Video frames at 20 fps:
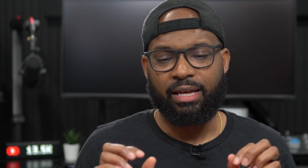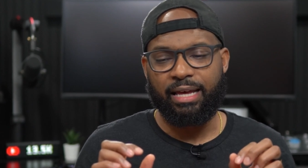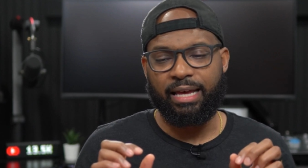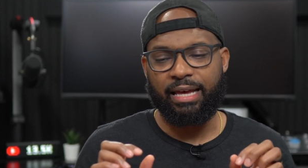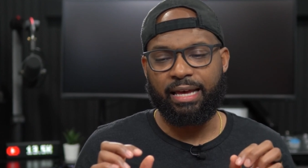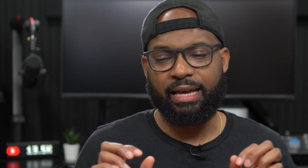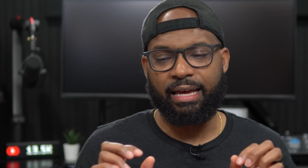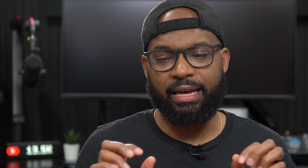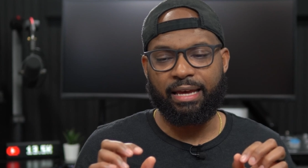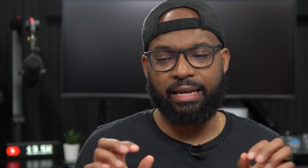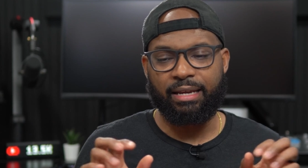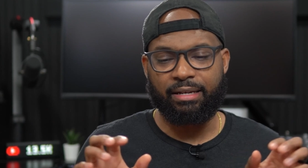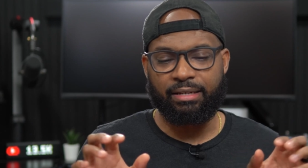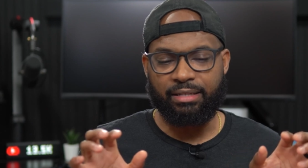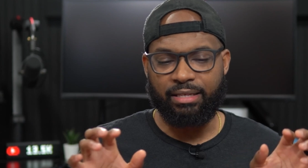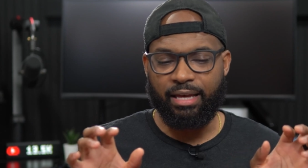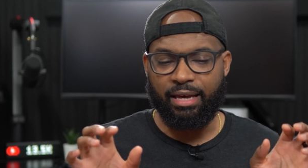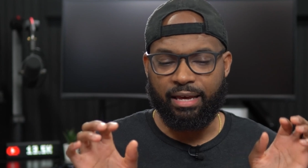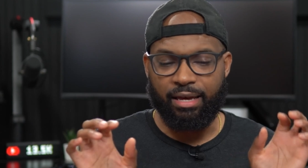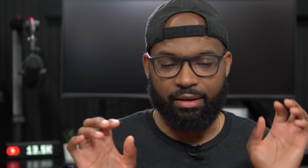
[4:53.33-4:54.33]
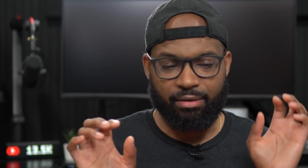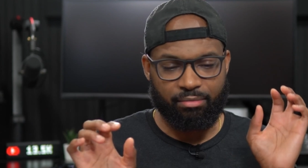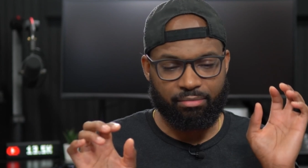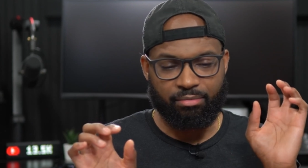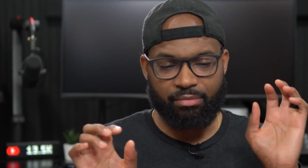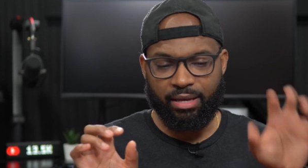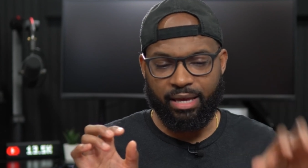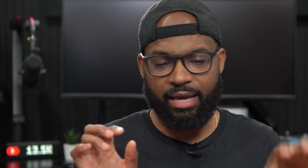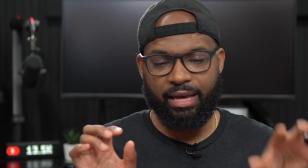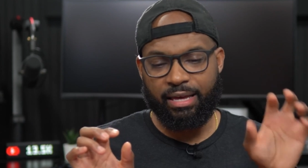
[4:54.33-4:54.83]
and yeah,
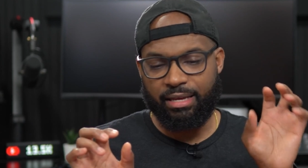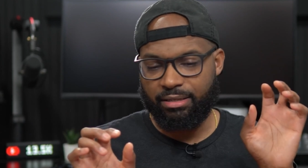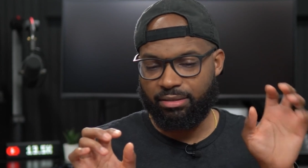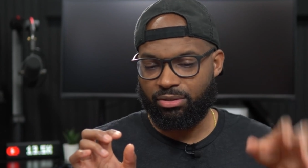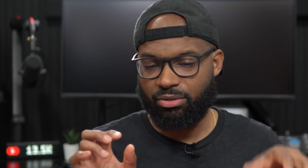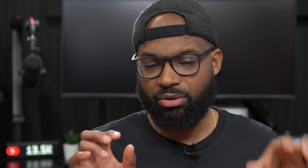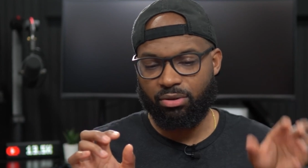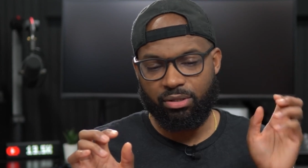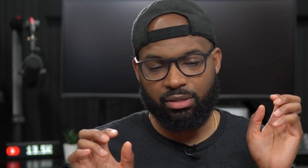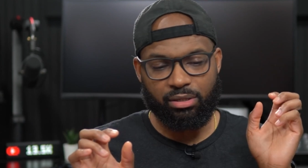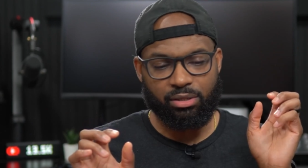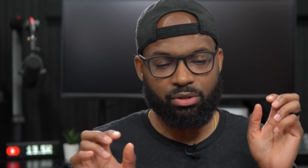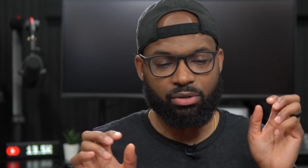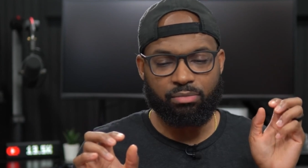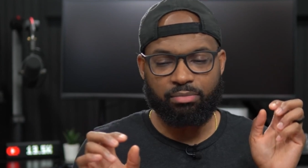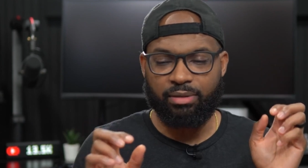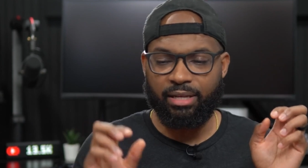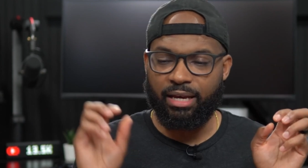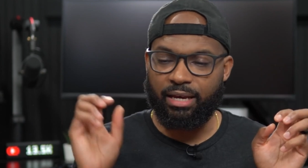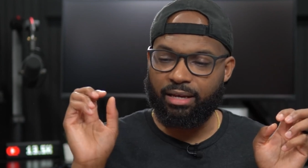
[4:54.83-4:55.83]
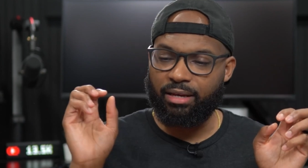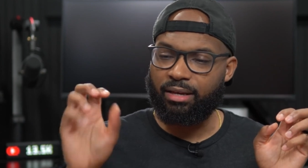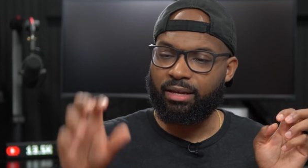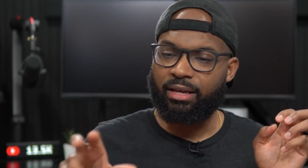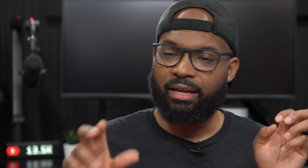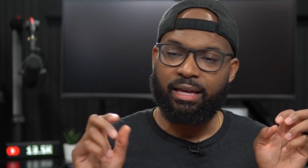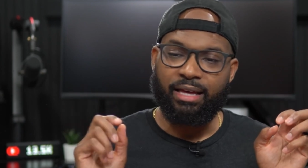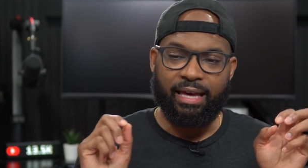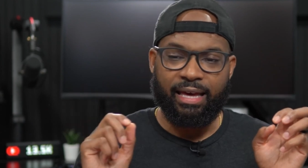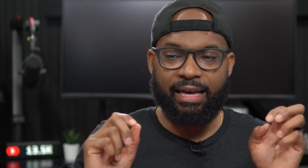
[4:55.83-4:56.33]
hands on the Loupedeck,
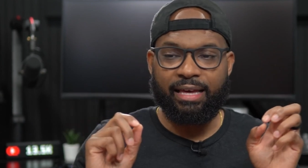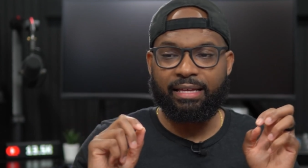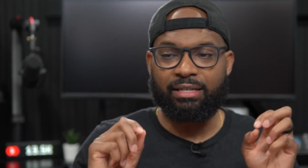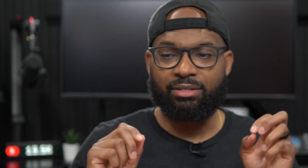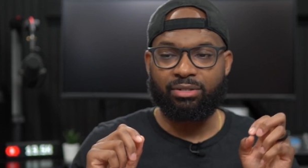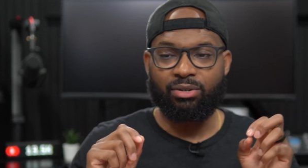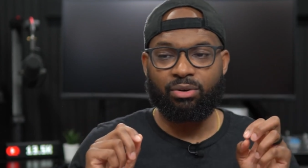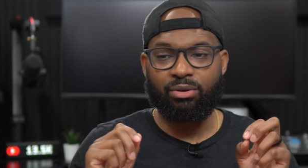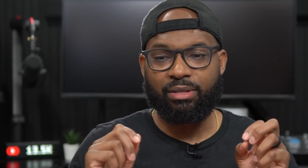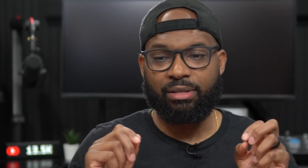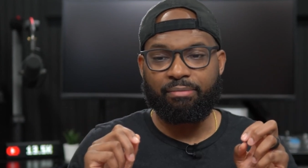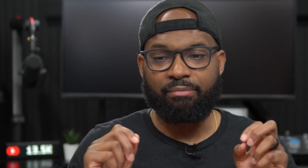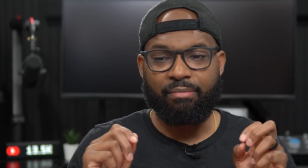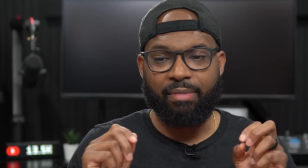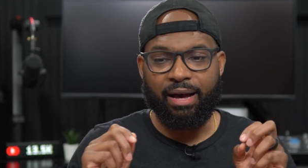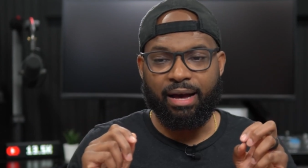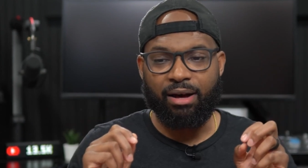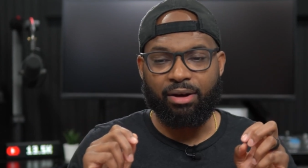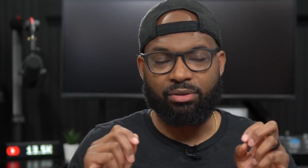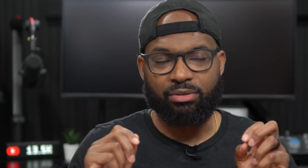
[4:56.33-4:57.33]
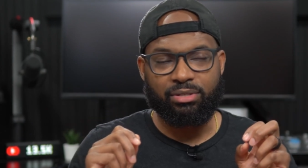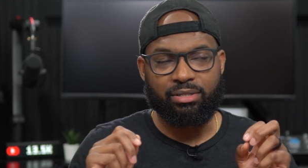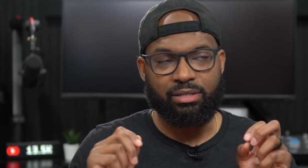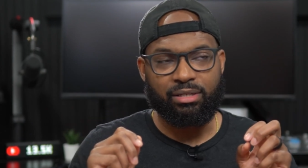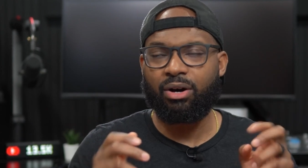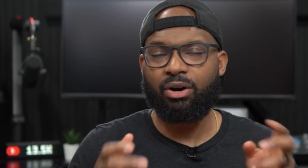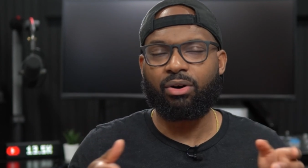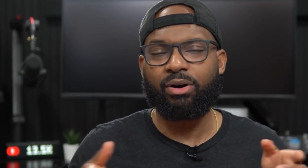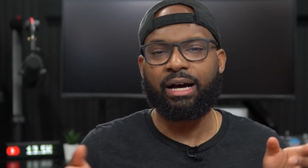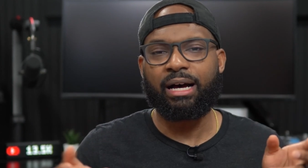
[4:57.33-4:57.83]
hands on the mouse.
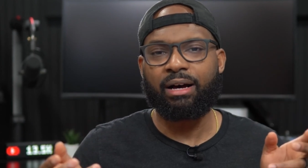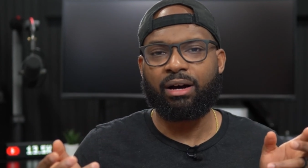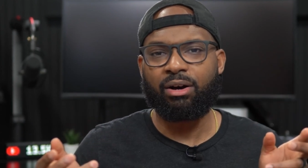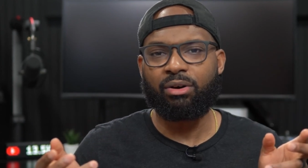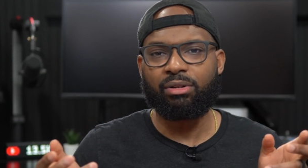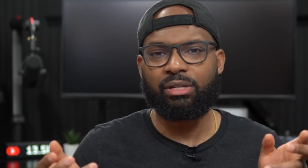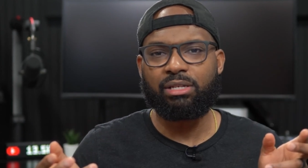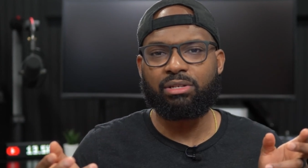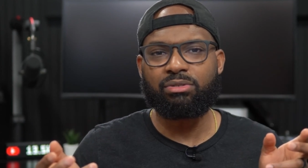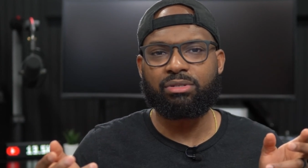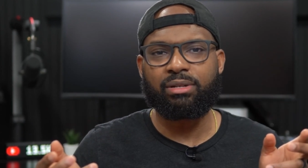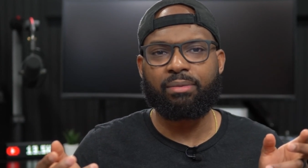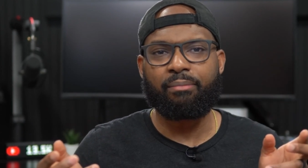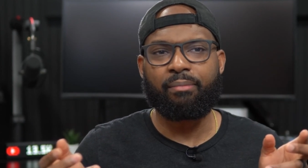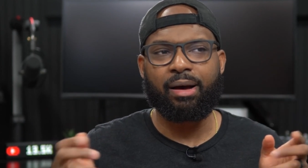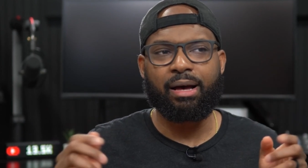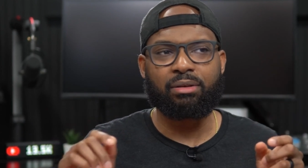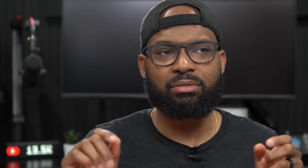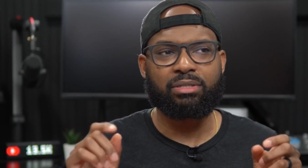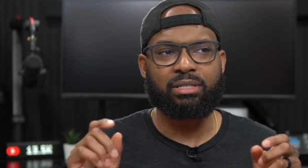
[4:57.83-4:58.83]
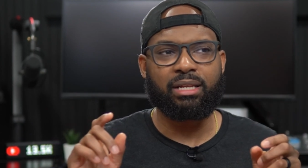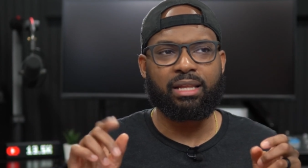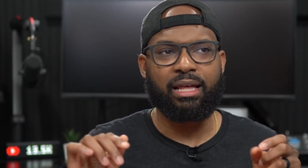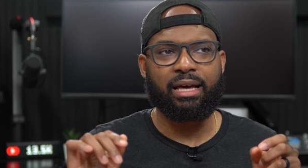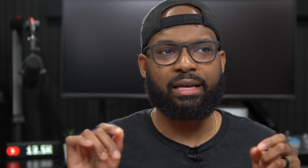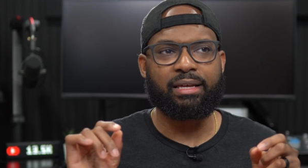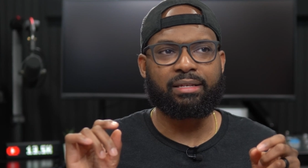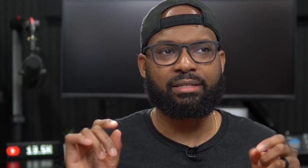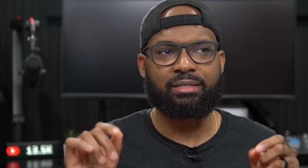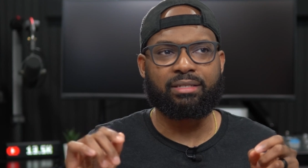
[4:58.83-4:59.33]
Oh, I only use the mouse to
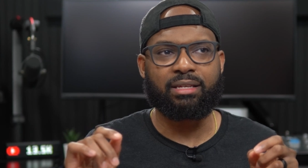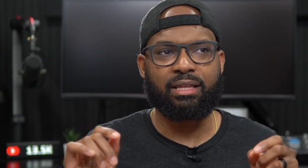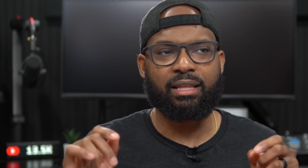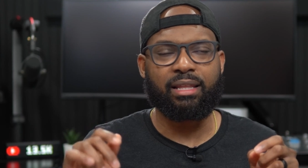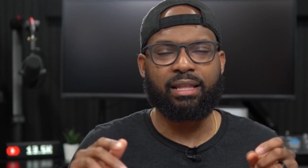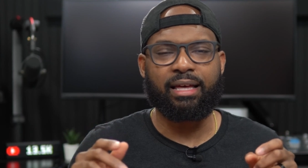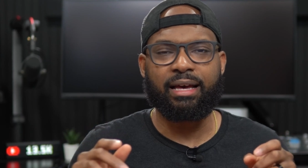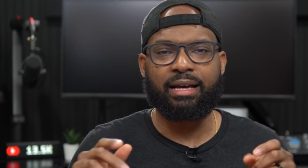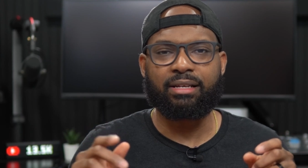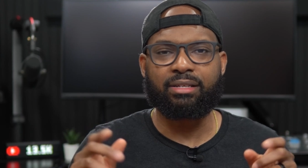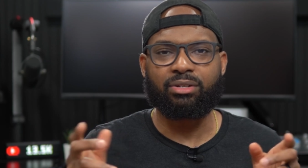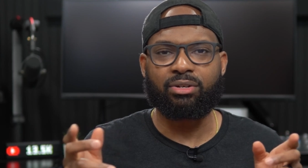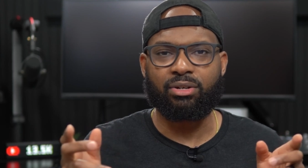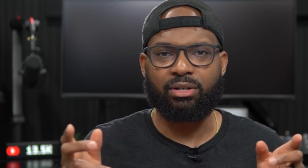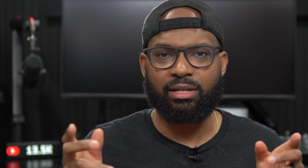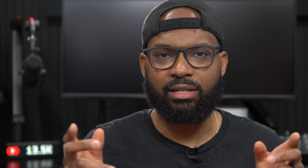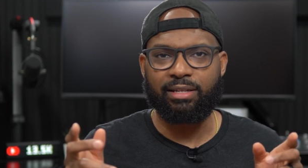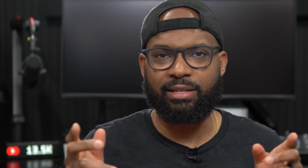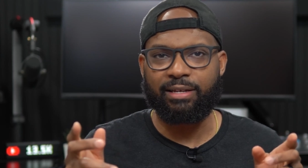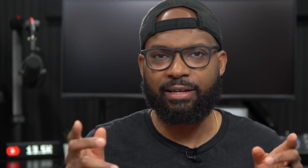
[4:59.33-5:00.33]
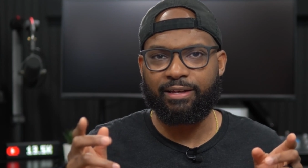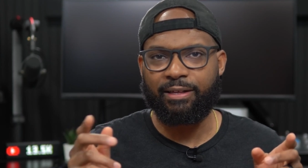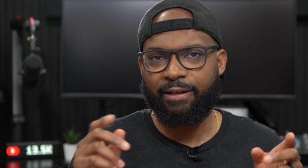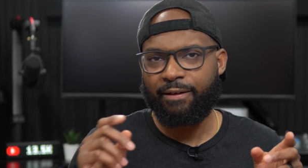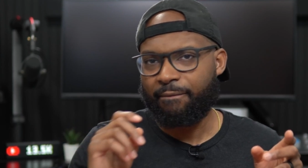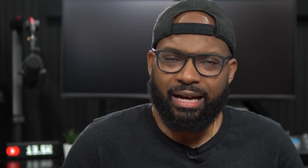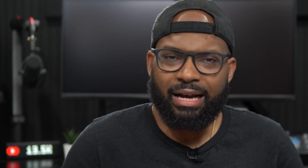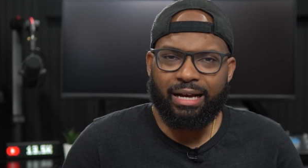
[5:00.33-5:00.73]
like select or click.